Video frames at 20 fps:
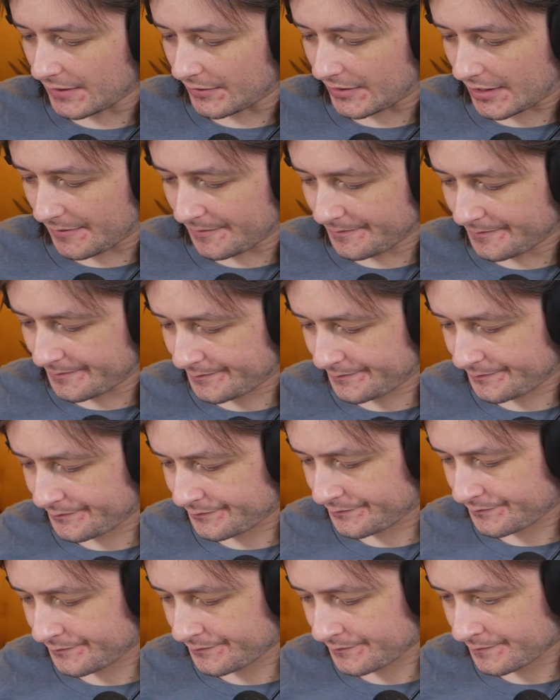There we go.
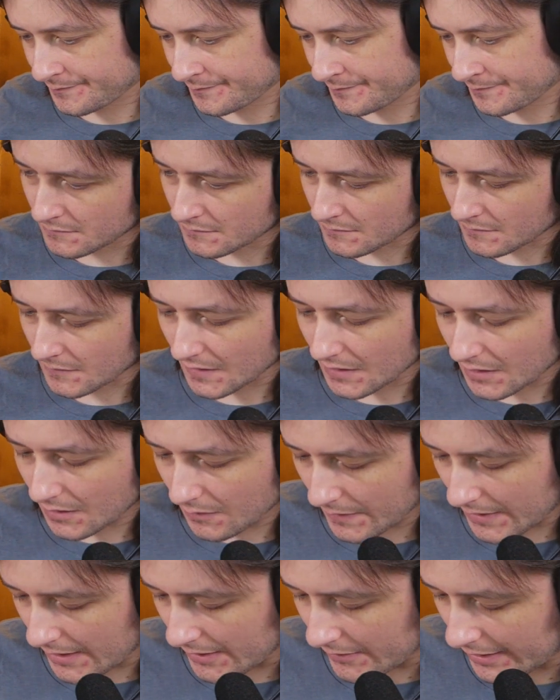Oh,
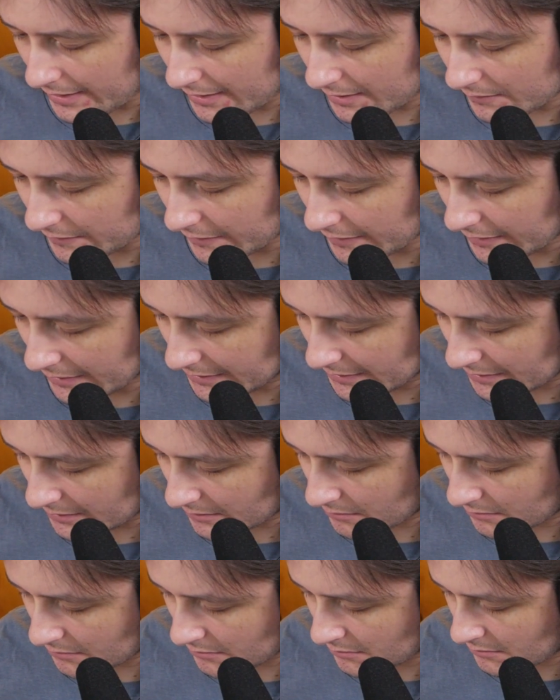wow. I didn't
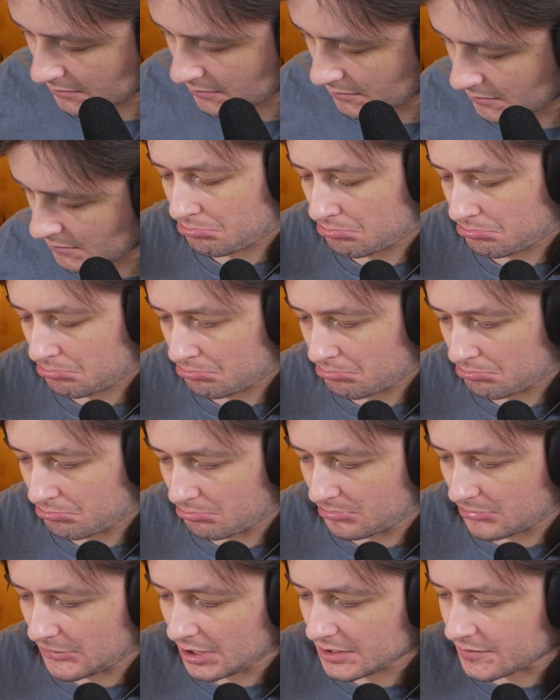realize.
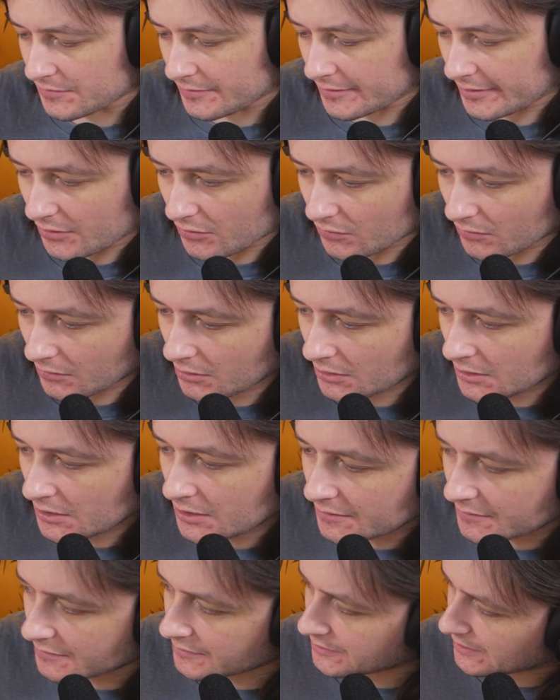That's really cool.
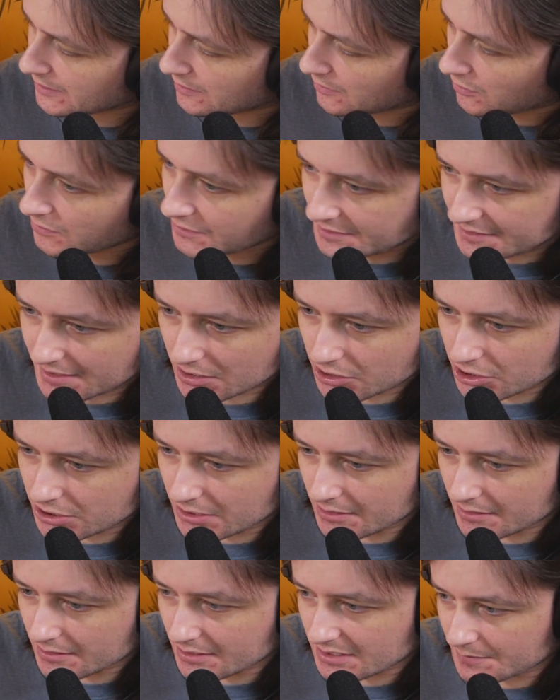There's a whole section
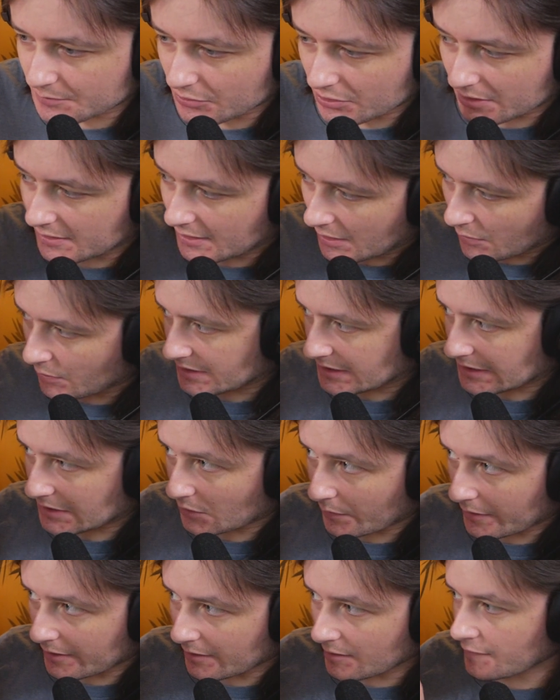in this book that I wasn't
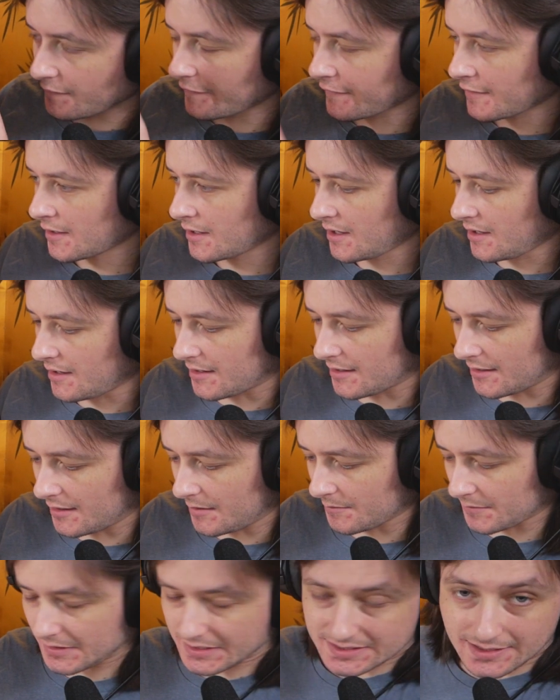aware of,
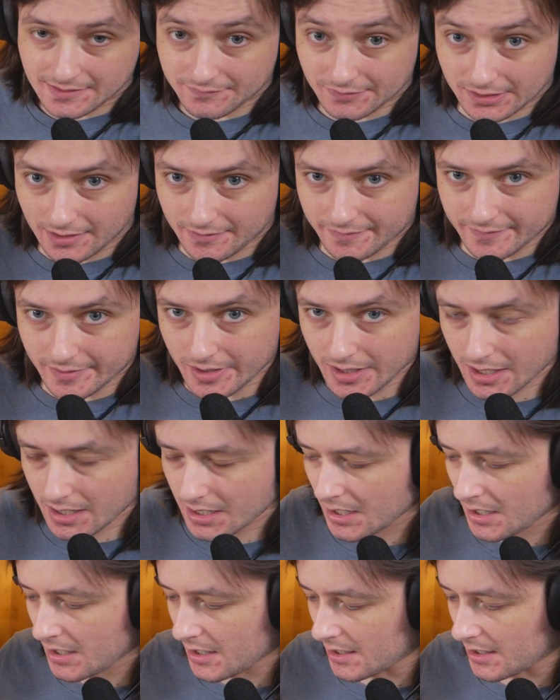because I haven't gotten there yet,